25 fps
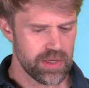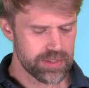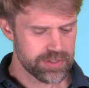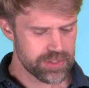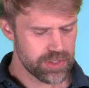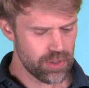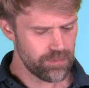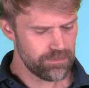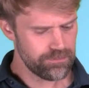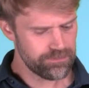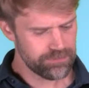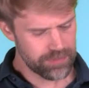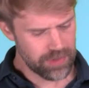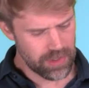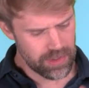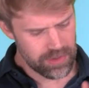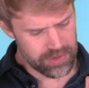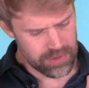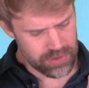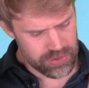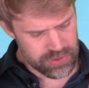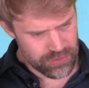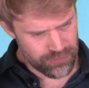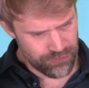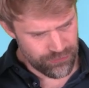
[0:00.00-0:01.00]
So
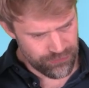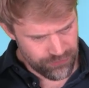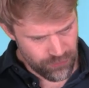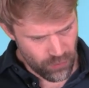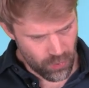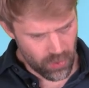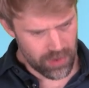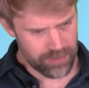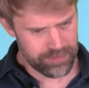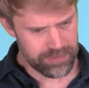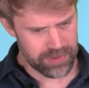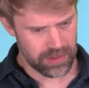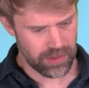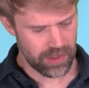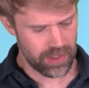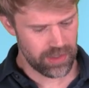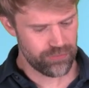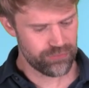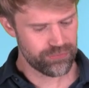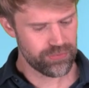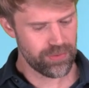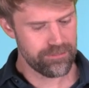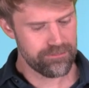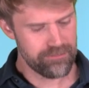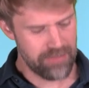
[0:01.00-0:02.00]
there's a formula
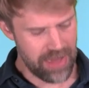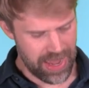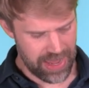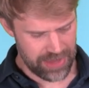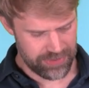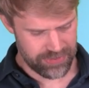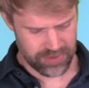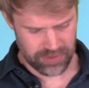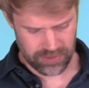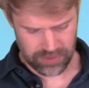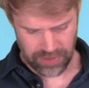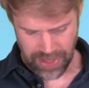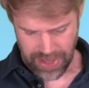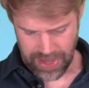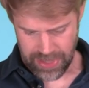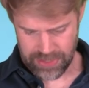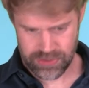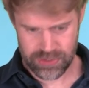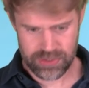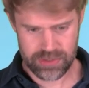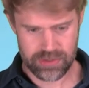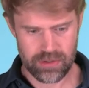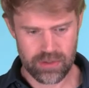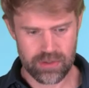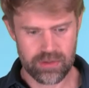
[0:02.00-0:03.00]
from math
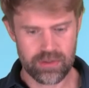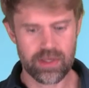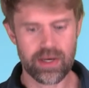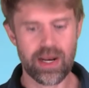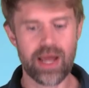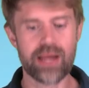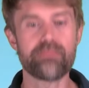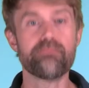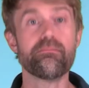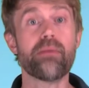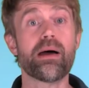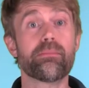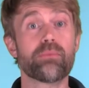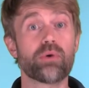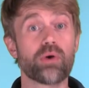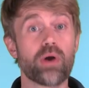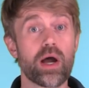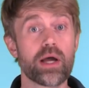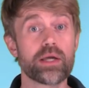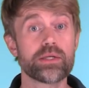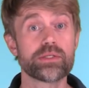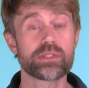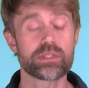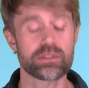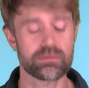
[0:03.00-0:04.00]
class that I'd
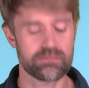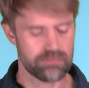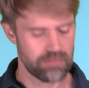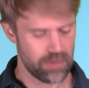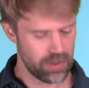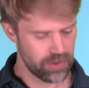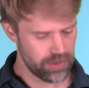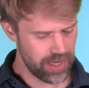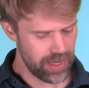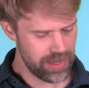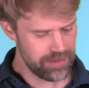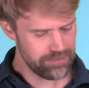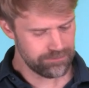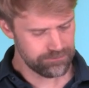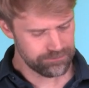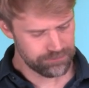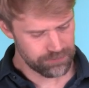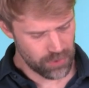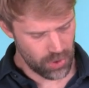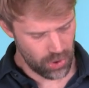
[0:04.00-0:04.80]
memorized, okay?